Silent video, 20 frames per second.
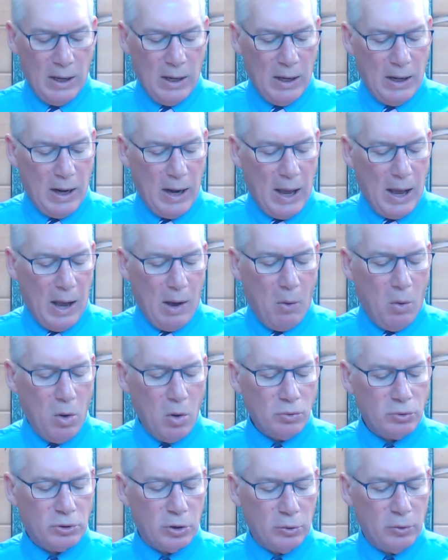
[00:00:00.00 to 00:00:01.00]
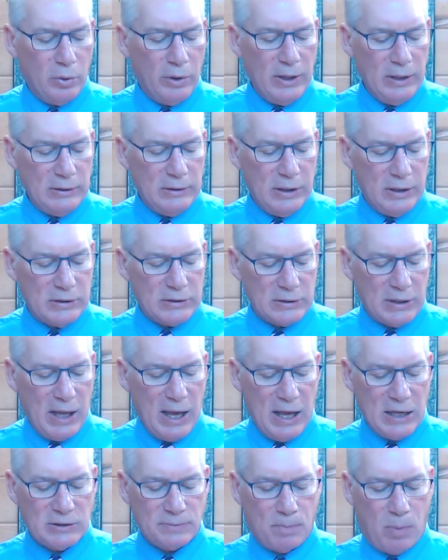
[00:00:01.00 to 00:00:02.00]
I want to read this
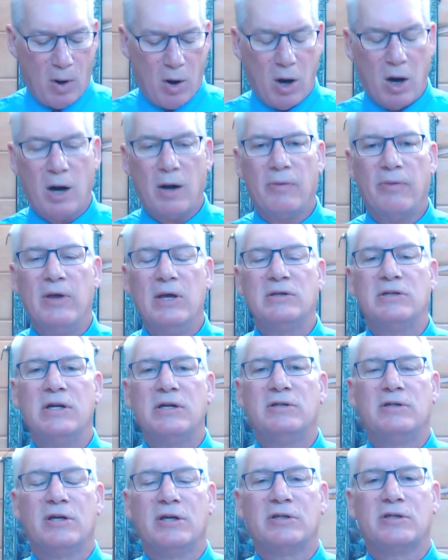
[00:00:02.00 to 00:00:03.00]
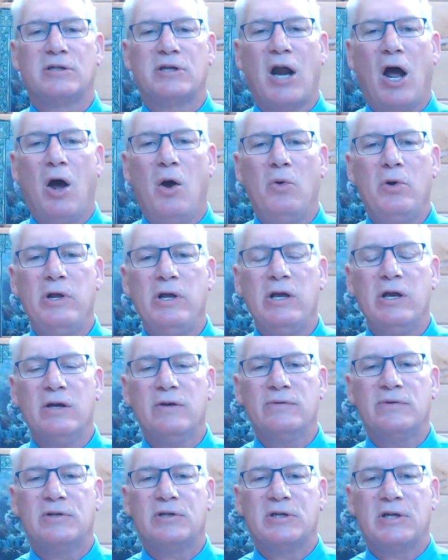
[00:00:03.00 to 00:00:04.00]
last part. This is the stoning
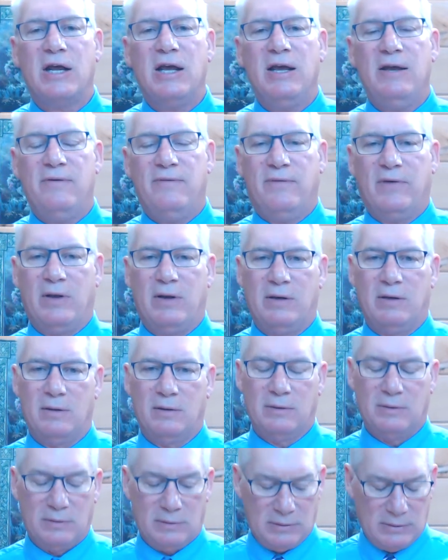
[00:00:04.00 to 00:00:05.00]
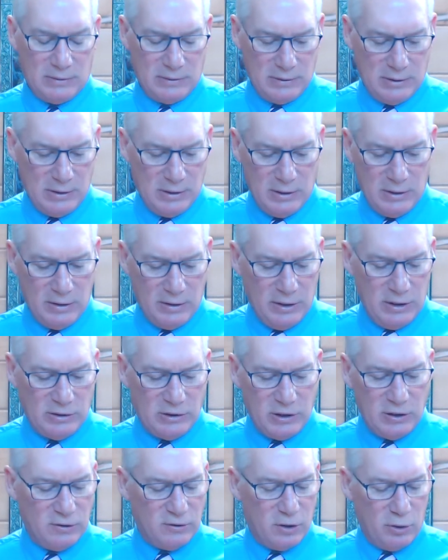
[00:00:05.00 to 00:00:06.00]
of Stephen.
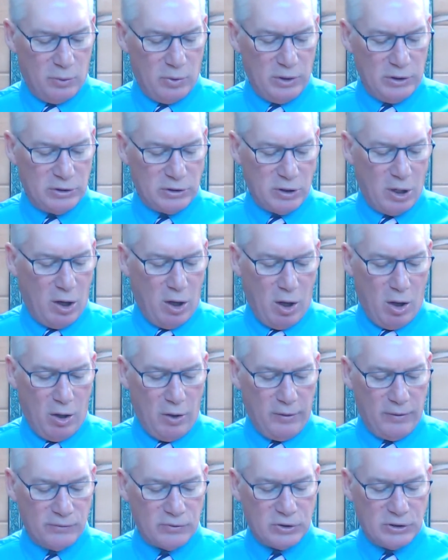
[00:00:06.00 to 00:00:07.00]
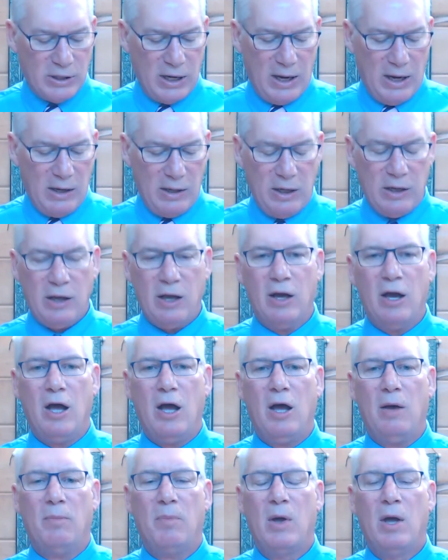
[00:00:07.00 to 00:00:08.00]
This is the result of standing
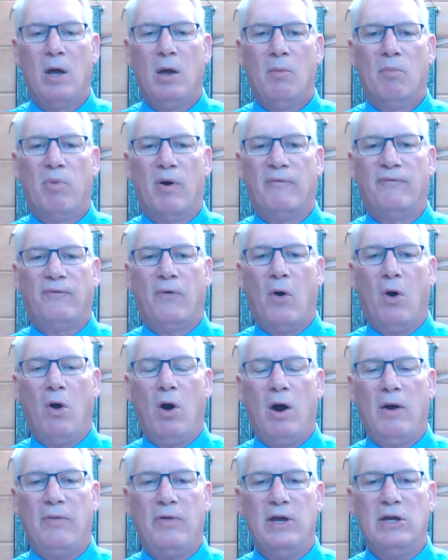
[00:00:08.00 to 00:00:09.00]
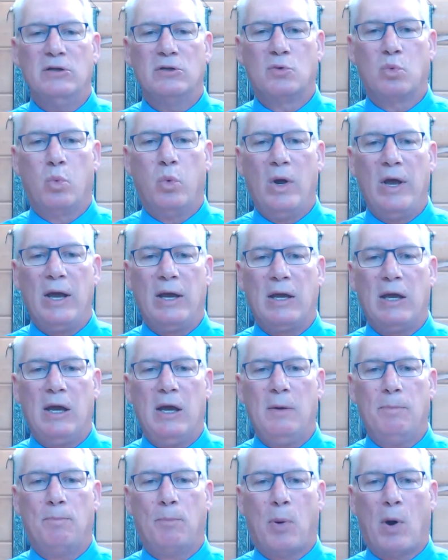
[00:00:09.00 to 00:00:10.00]
up before these
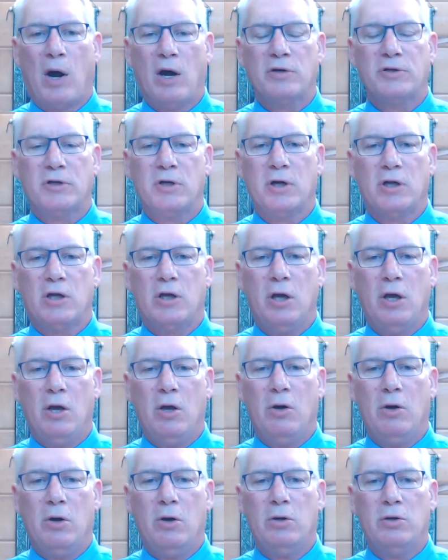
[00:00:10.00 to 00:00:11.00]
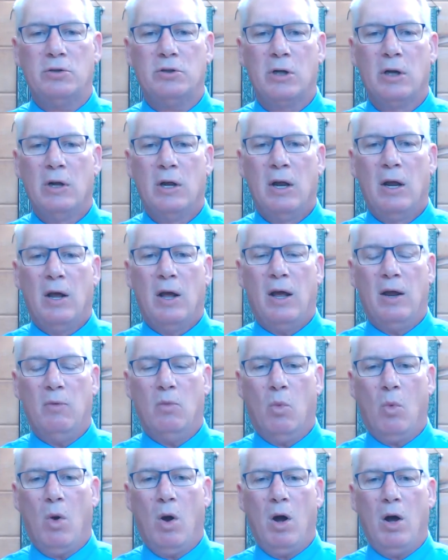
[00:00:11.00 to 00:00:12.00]
wicked persecutors
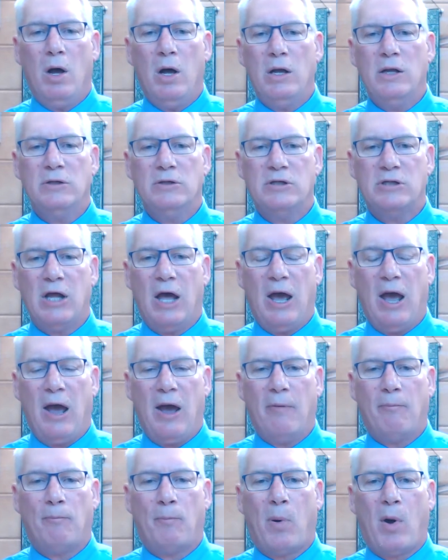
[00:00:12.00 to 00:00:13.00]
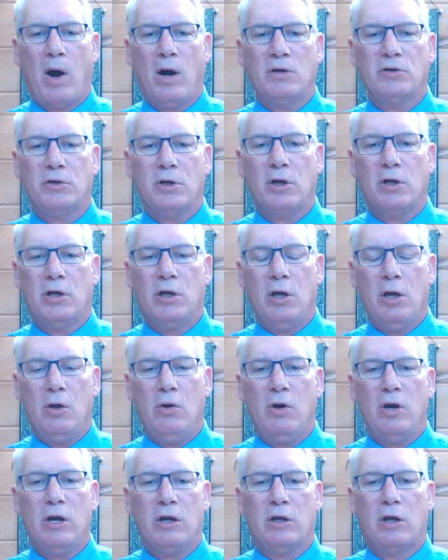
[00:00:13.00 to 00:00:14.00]
and ones that have
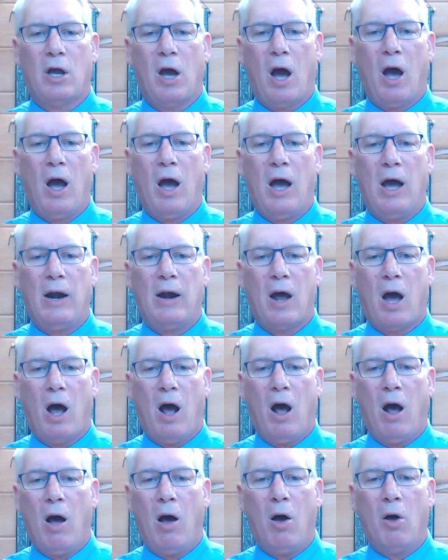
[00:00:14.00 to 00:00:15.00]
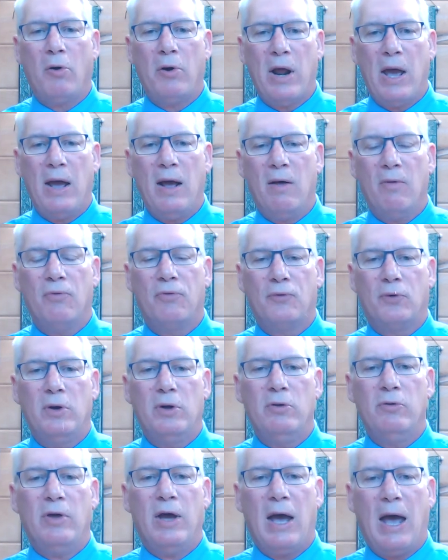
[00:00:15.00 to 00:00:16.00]
persecuted God all down
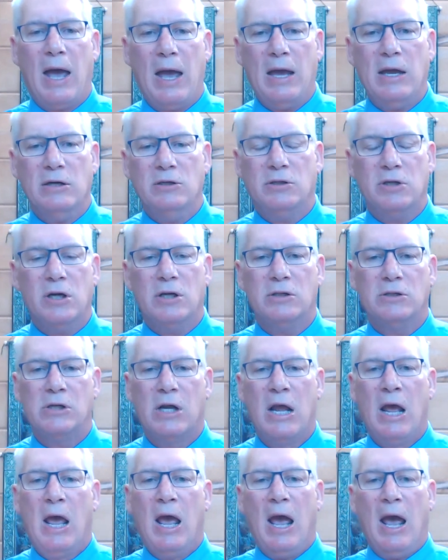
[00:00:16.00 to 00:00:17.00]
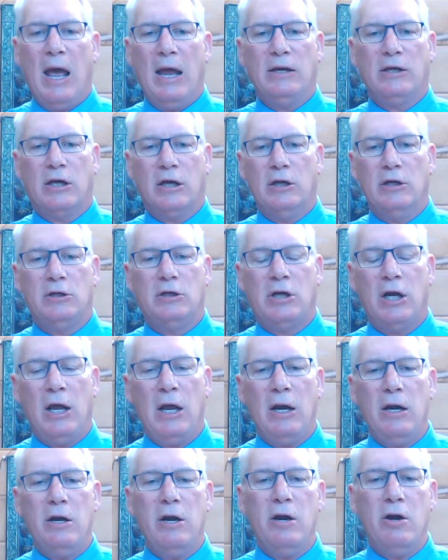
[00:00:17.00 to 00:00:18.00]
through the ages and
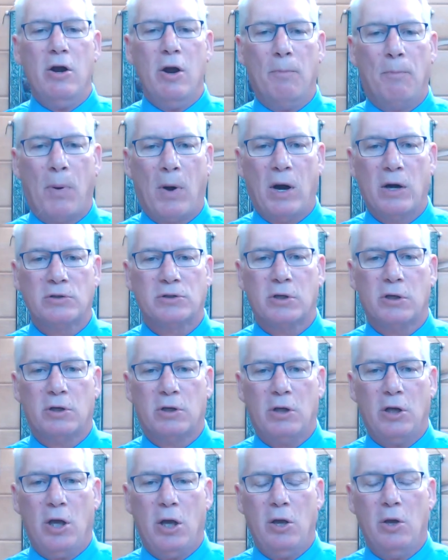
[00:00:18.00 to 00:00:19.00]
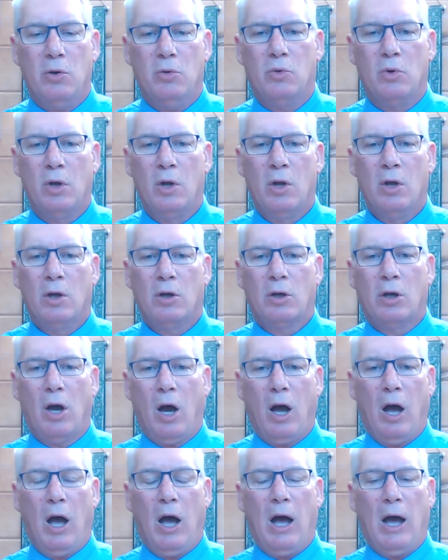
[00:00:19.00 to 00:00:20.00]
continue to persecute
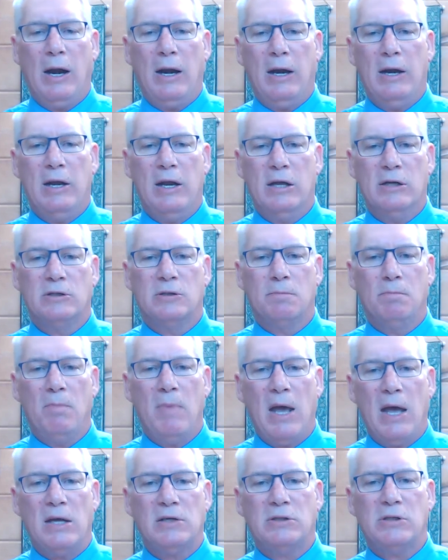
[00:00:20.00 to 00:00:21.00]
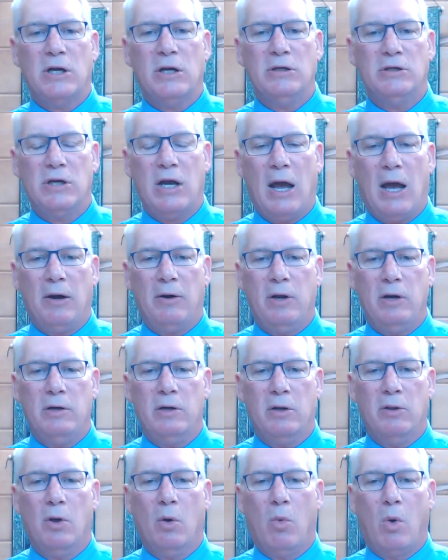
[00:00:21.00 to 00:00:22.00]
God and His message out
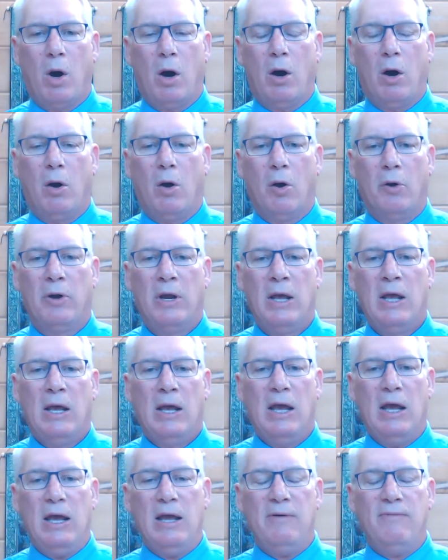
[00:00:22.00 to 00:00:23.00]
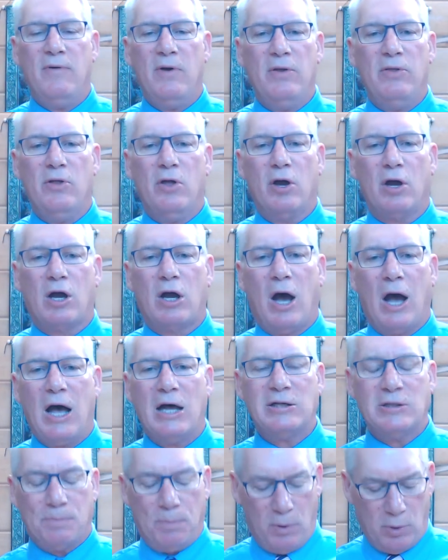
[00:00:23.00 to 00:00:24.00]
into the world, even the
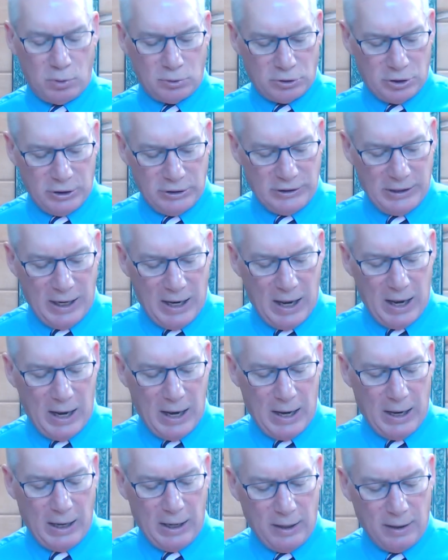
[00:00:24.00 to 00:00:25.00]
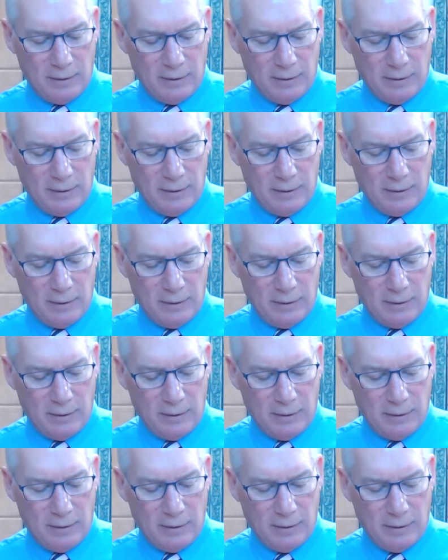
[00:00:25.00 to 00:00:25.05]
gospel today.